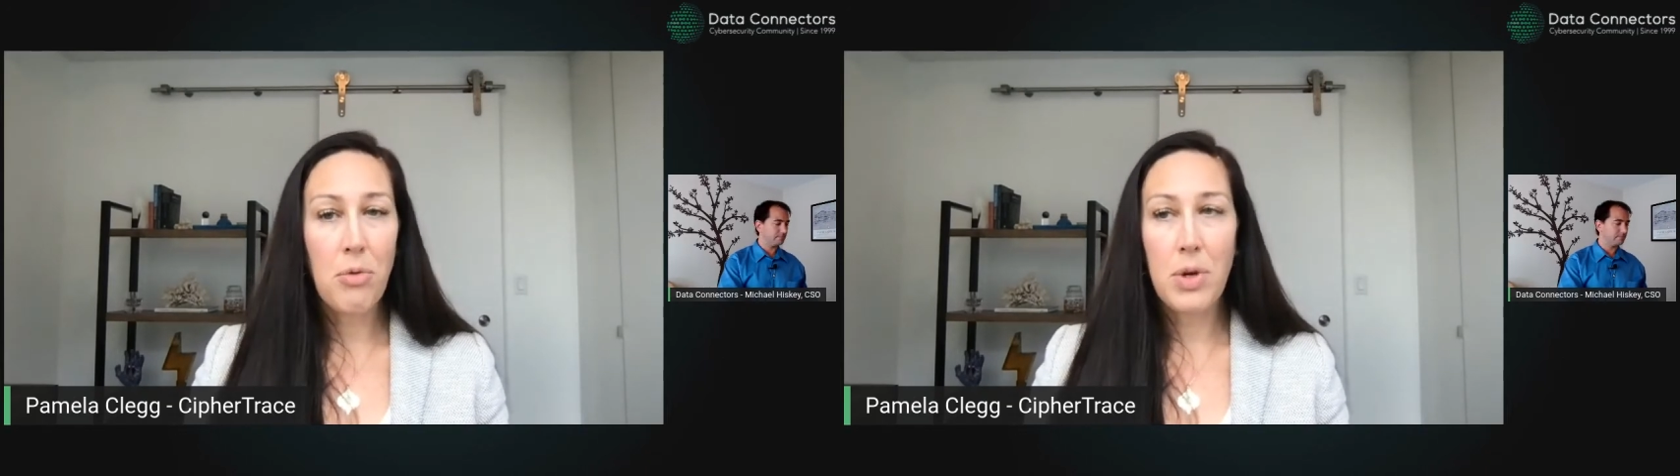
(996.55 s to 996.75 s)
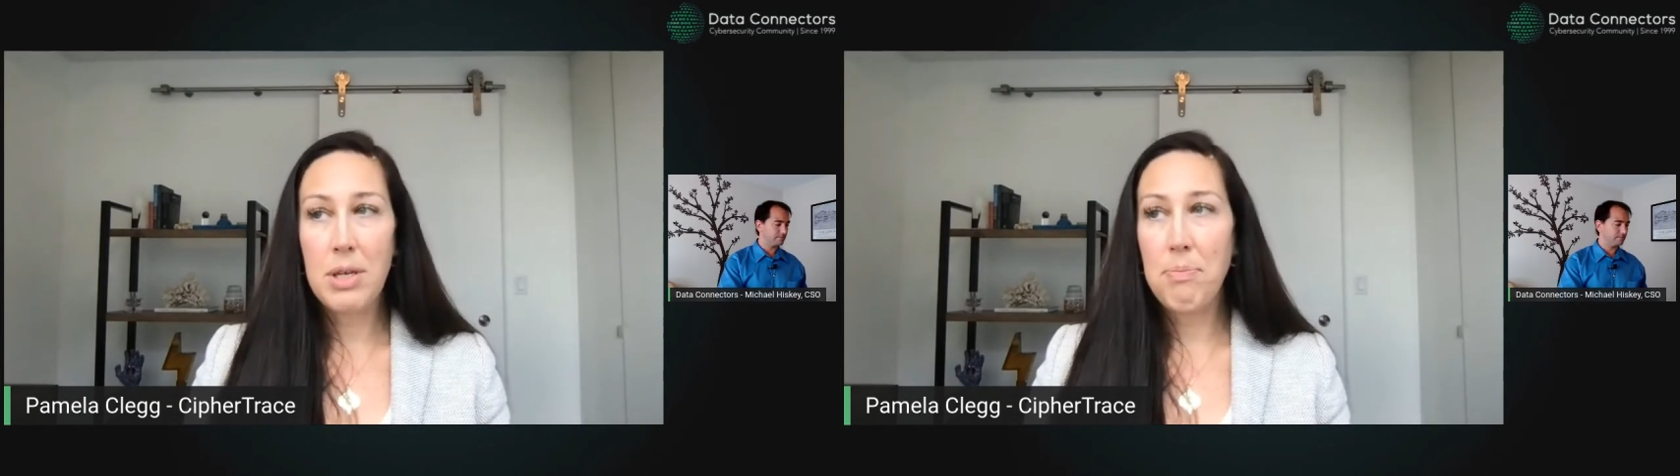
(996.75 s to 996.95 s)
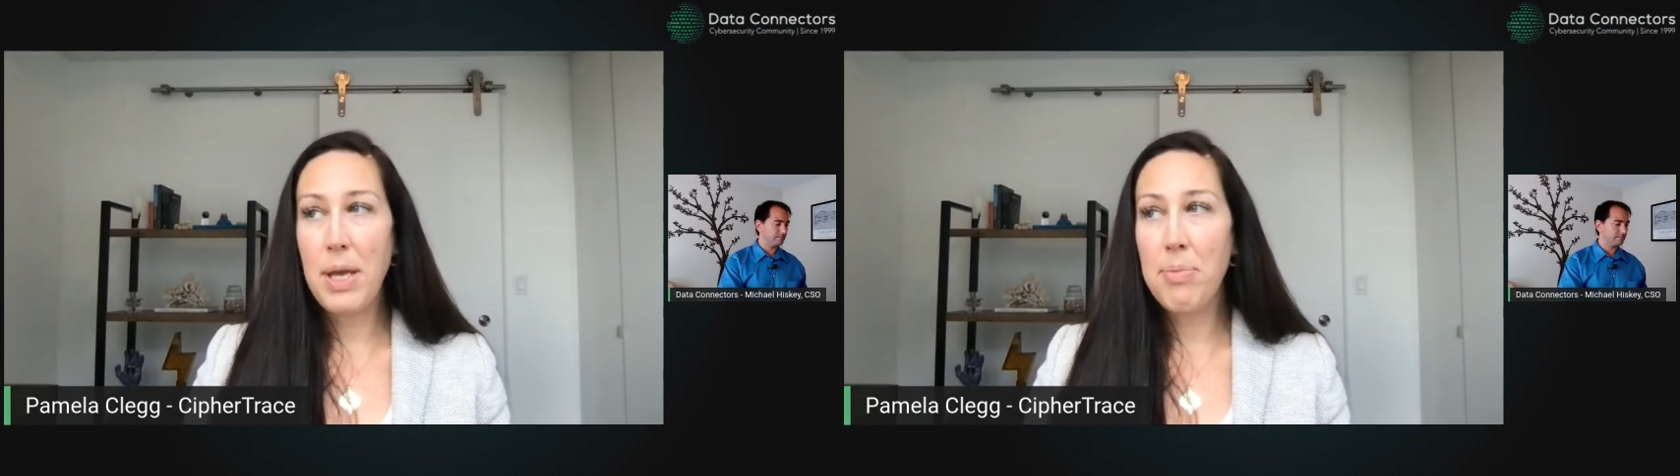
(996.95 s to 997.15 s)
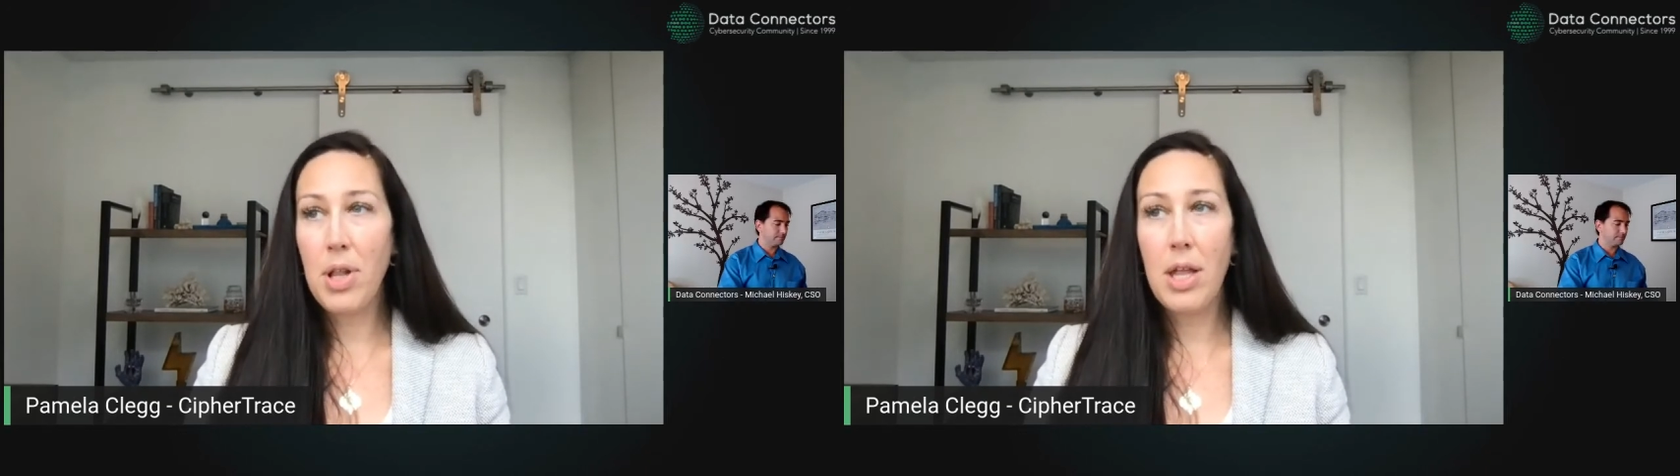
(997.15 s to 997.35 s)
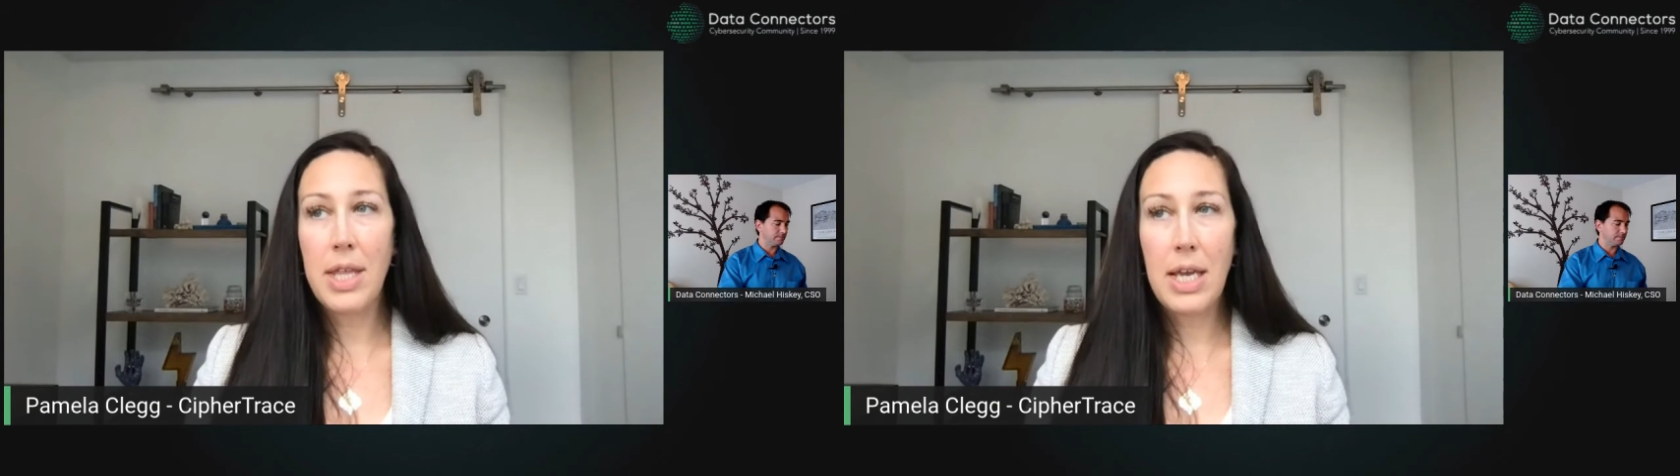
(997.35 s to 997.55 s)
when people
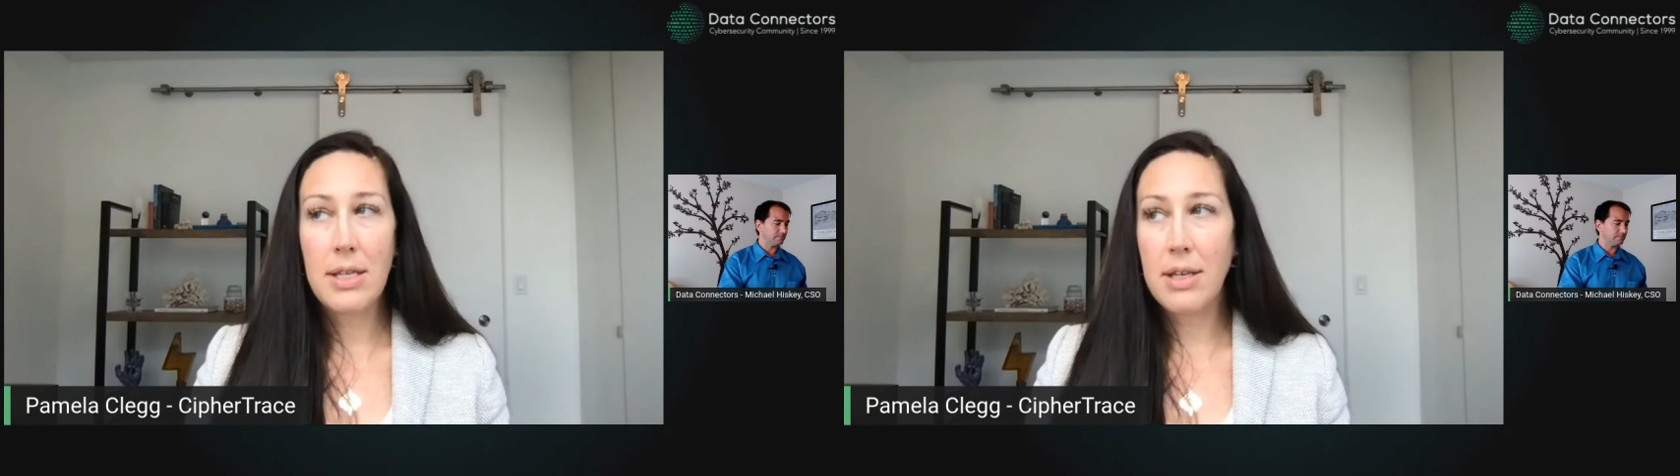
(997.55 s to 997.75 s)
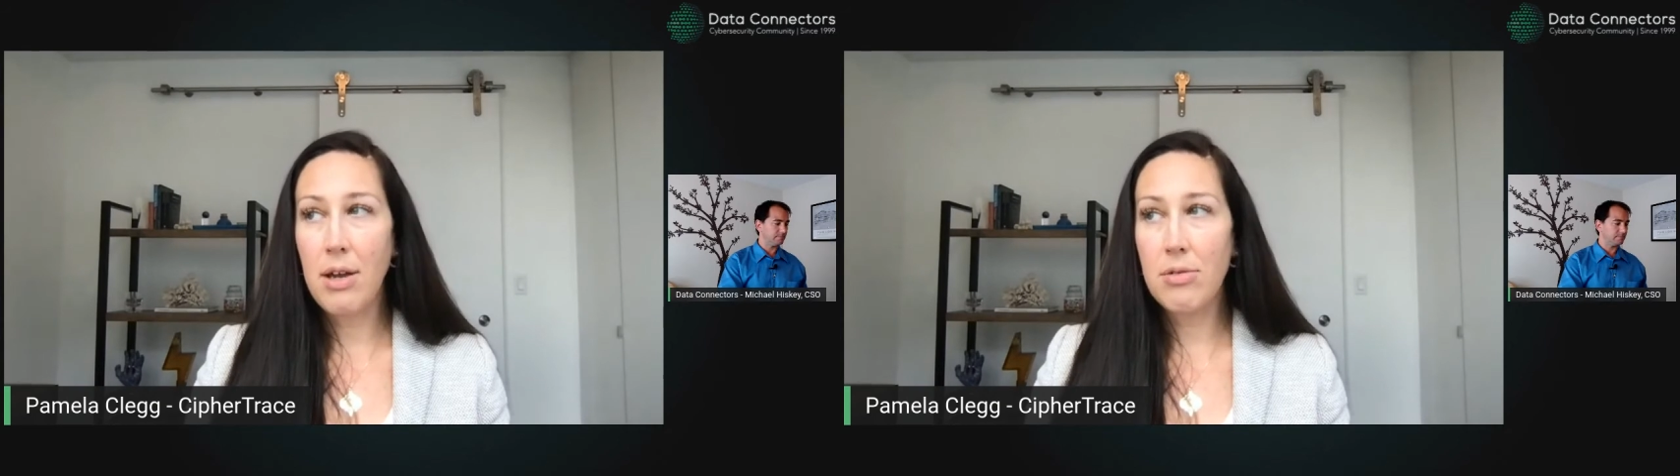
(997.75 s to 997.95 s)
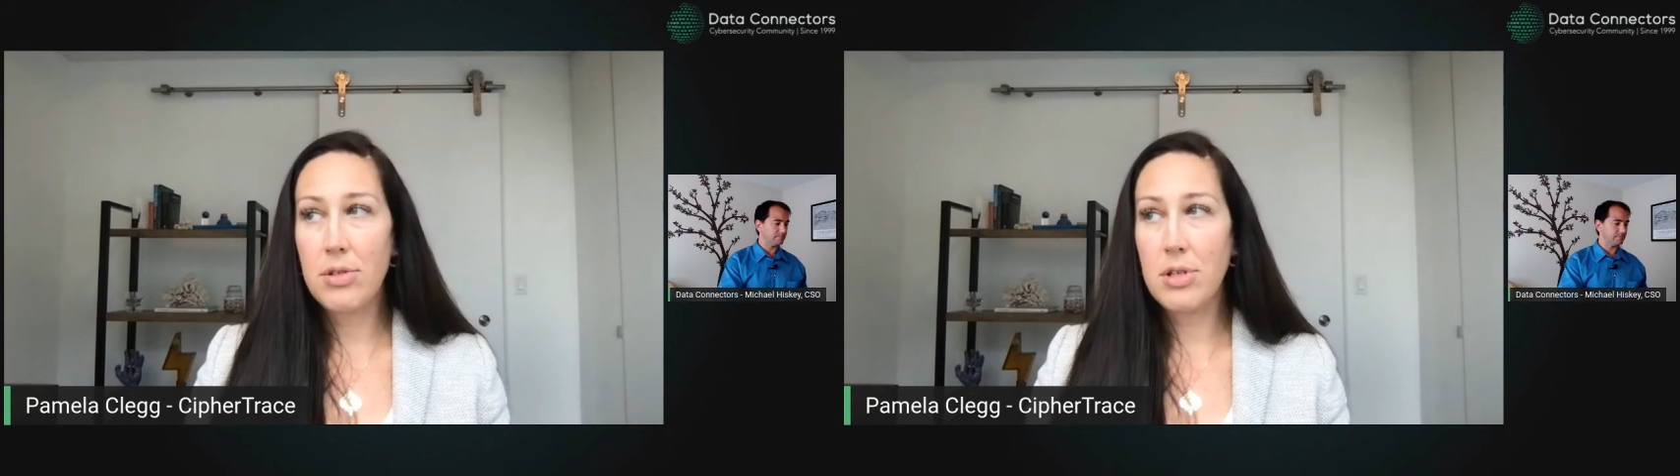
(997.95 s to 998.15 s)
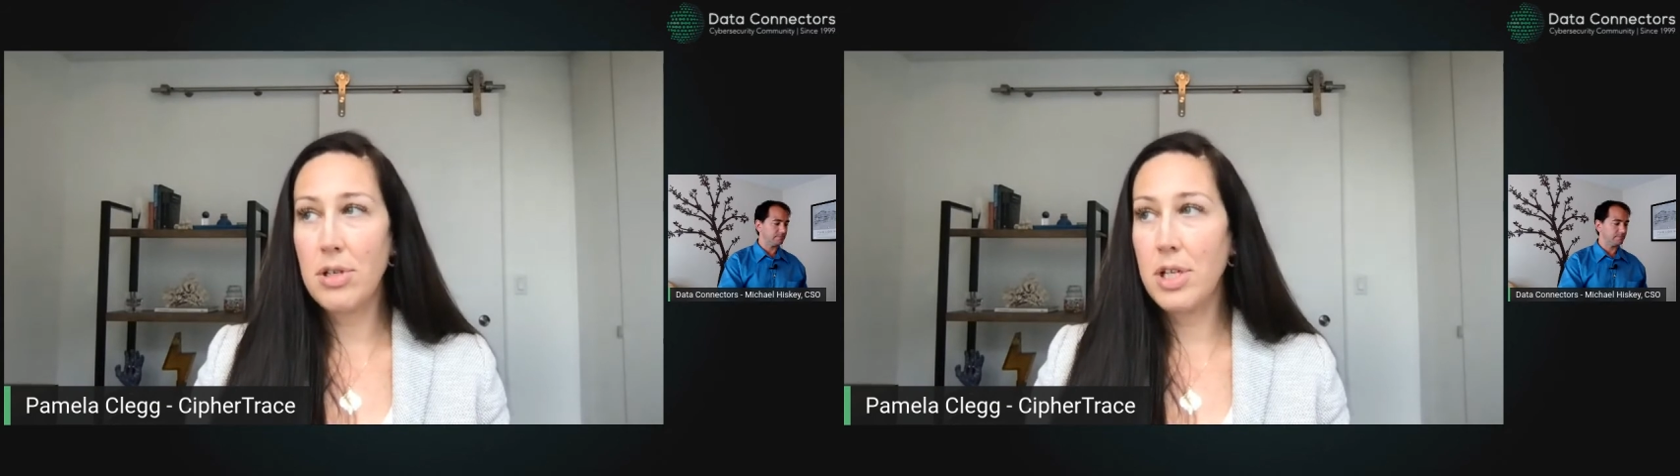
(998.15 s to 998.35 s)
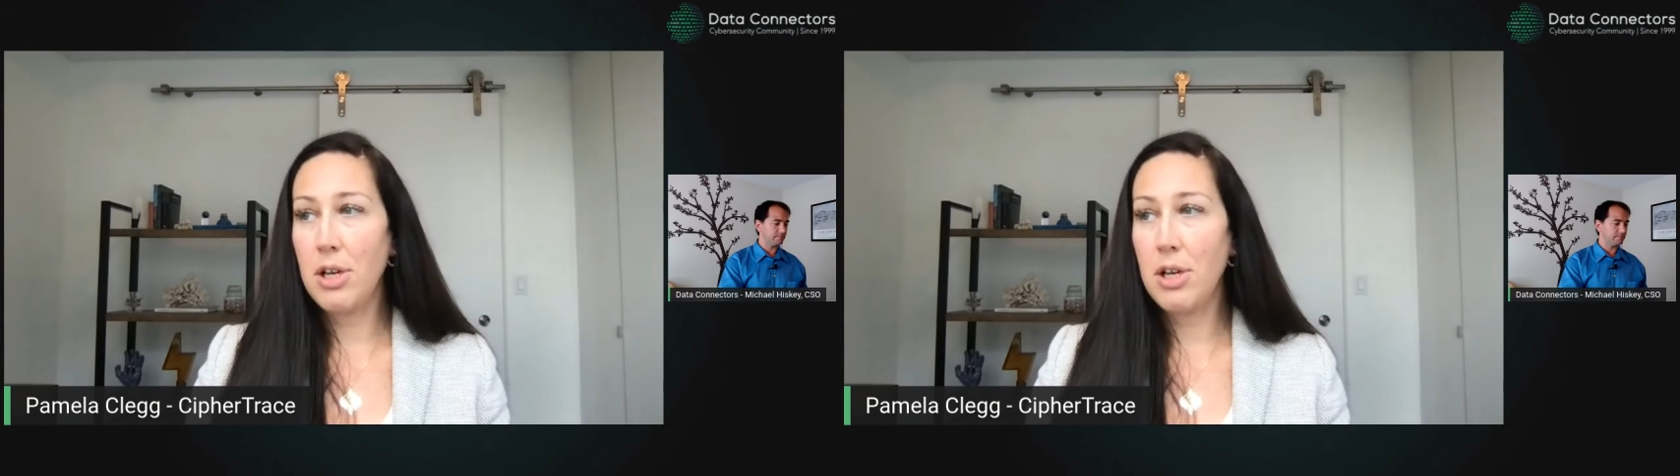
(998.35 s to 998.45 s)
on the East Coast are you